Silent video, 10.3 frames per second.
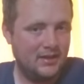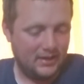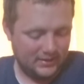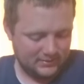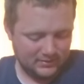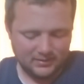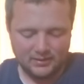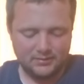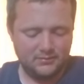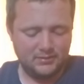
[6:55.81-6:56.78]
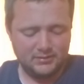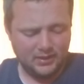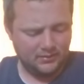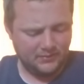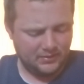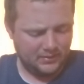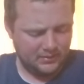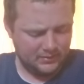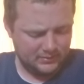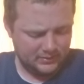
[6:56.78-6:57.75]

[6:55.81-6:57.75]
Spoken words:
I asked this guy too, and this guy was very honest.